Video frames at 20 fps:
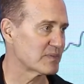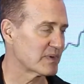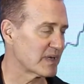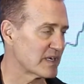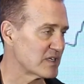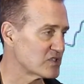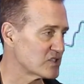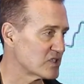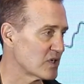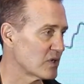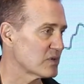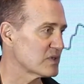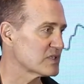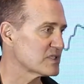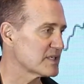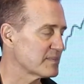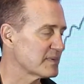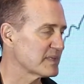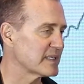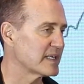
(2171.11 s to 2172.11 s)
kind of show or
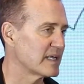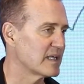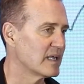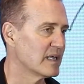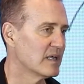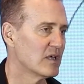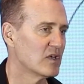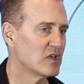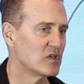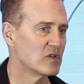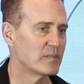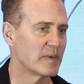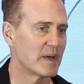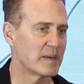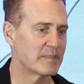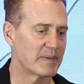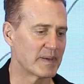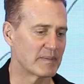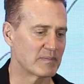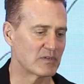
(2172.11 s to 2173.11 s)
something that you
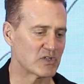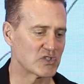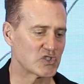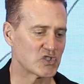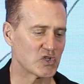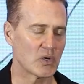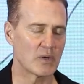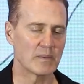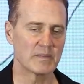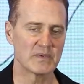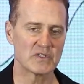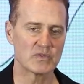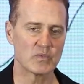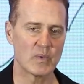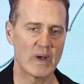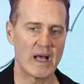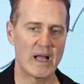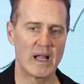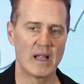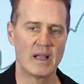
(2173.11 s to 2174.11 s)
might be able to show them as
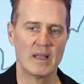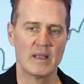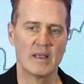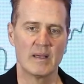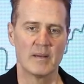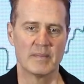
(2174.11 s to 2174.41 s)
well.